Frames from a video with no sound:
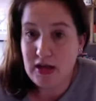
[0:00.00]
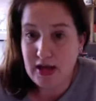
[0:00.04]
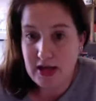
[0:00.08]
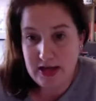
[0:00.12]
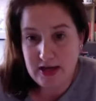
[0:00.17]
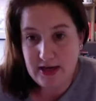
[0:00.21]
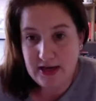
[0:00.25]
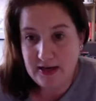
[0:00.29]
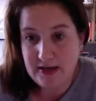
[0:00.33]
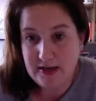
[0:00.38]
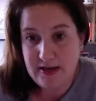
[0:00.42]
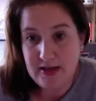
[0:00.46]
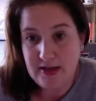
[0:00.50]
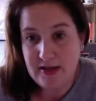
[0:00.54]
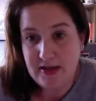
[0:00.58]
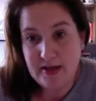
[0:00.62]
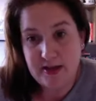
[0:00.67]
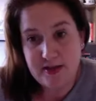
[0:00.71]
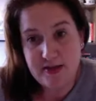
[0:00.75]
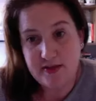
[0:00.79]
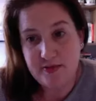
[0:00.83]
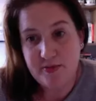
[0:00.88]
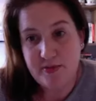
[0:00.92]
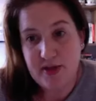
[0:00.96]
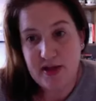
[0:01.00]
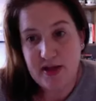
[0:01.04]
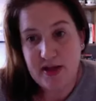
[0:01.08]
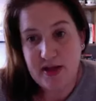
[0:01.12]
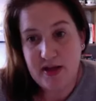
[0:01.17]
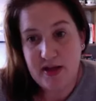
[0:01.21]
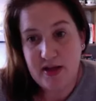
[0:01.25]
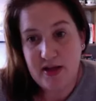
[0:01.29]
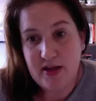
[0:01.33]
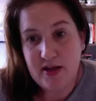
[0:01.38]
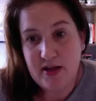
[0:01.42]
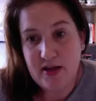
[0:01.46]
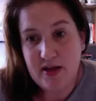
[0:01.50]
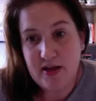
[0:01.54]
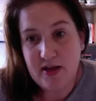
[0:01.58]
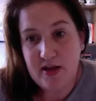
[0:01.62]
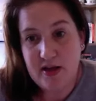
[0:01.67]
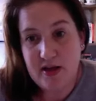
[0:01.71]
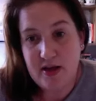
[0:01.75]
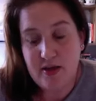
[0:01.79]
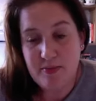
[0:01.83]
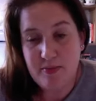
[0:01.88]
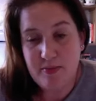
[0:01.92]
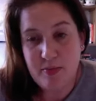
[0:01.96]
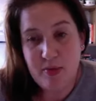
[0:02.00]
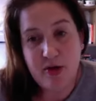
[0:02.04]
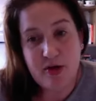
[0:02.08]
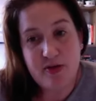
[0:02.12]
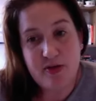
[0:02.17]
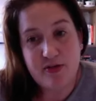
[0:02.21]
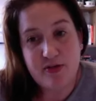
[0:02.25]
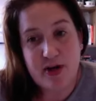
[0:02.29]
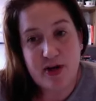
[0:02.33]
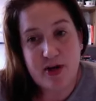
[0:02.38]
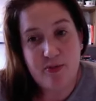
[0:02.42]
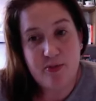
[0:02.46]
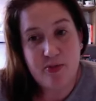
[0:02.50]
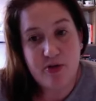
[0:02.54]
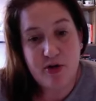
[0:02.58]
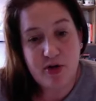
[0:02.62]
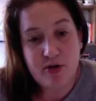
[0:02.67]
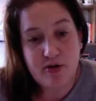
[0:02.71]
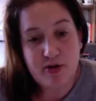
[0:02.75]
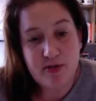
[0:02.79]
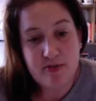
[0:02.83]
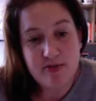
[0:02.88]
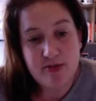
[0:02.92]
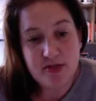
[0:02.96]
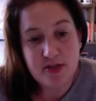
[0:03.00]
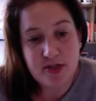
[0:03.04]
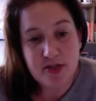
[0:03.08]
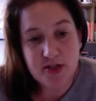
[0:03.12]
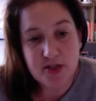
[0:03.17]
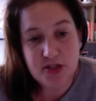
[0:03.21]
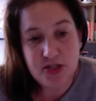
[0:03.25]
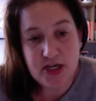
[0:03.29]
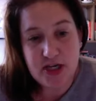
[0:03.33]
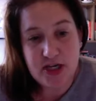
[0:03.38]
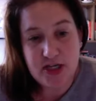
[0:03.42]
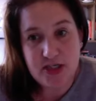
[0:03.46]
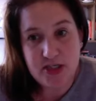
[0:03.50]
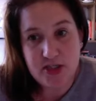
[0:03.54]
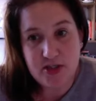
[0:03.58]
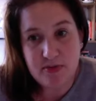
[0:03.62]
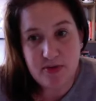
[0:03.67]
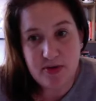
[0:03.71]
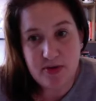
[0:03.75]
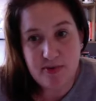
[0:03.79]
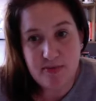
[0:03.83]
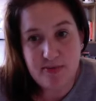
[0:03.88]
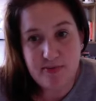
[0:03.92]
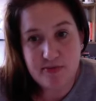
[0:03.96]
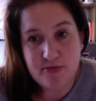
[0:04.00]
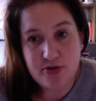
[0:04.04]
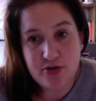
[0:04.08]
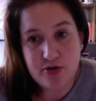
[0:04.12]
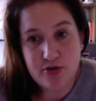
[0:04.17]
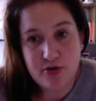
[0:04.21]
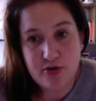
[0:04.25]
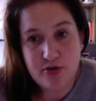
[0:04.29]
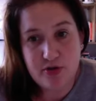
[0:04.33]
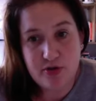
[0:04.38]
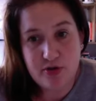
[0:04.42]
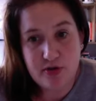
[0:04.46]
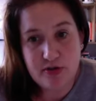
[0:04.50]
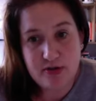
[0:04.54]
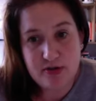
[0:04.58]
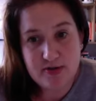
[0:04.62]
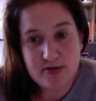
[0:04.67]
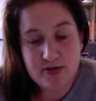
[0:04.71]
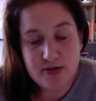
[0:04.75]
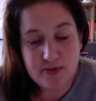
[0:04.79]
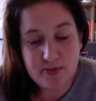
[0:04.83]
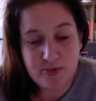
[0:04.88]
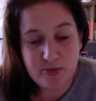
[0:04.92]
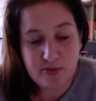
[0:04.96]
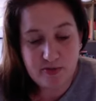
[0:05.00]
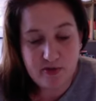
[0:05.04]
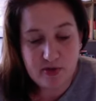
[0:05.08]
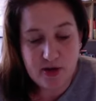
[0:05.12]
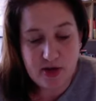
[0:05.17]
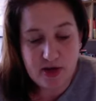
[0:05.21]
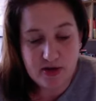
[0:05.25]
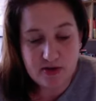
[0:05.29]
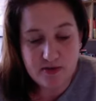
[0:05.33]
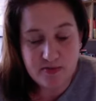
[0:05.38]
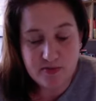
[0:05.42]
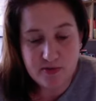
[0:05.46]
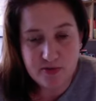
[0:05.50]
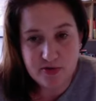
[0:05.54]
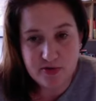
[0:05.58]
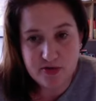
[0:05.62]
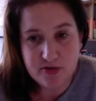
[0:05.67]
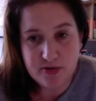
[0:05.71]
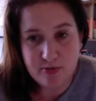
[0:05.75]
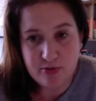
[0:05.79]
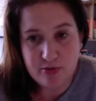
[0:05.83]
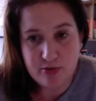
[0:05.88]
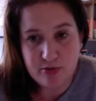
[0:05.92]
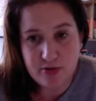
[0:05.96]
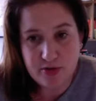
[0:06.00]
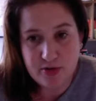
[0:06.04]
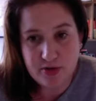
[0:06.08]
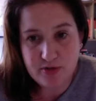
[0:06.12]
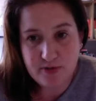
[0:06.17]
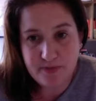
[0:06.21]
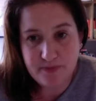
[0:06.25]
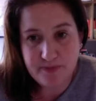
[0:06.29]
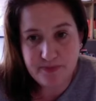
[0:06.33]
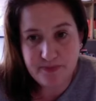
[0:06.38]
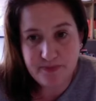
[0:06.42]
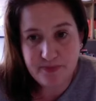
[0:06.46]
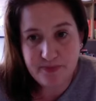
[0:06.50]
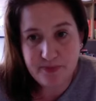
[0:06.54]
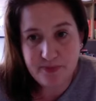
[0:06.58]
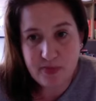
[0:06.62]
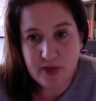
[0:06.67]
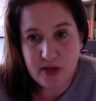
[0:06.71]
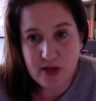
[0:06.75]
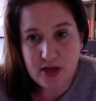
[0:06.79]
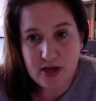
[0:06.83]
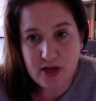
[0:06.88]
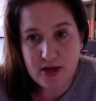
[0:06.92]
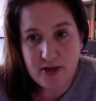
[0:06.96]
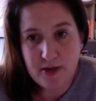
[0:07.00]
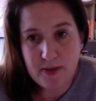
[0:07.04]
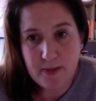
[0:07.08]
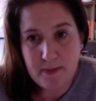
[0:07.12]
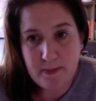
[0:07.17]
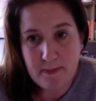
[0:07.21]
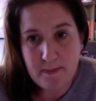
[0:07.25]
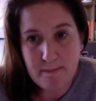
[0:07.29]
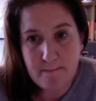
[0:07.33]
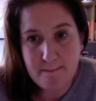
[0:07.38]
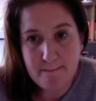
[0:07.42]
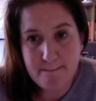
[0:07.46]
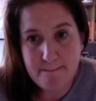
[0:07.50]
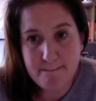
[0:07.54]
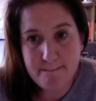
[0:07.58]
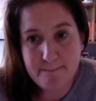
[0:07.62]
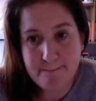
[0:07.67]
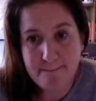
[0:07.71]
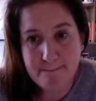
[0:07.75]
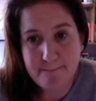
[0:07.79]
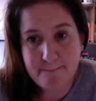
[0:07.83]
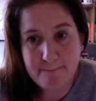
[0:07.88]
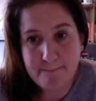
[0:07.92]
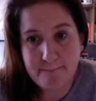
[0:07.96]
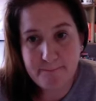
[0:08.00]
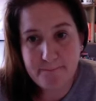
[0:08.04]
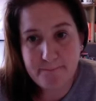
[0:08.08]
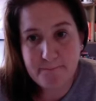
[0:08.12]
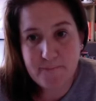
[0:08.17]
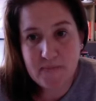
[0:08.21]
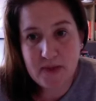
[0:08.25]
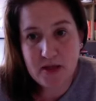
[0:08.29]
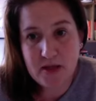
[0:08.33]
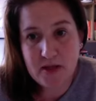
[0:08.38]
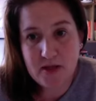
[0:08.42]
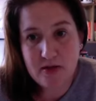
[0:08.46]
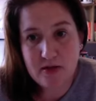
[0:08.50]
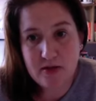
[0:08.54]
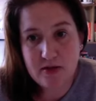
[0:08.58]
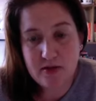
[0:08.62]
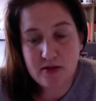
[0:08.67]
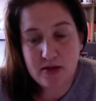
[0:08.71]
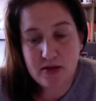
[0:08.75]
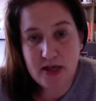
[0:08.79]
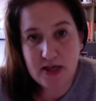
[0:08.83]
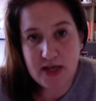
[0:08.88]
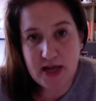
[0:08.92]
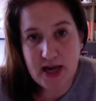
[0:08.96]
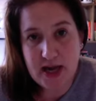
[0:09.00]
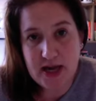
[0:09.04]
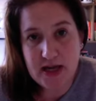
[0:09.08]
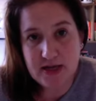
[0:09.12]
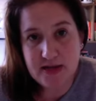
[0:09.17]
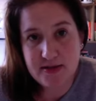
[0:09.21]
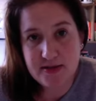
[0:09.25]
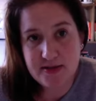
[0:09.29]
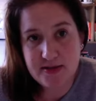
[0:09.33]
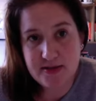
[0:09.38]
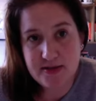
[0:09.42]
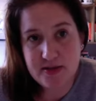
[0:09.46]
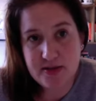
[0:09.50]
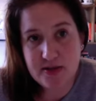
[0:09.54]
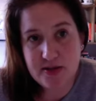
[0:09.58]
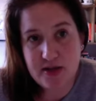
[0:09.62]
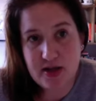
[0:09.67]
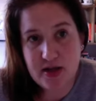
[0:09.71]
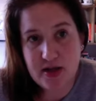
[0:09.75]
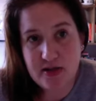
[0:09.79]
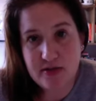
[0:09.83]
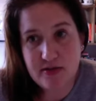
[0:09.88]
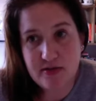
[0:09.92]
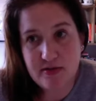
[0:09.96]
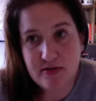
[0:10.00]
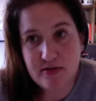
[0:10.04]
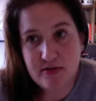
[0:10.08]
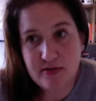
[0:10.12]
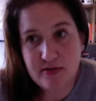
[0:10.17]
and I think that's where um, postgrad programs can change a bit too, is to provide more support um, that caters to that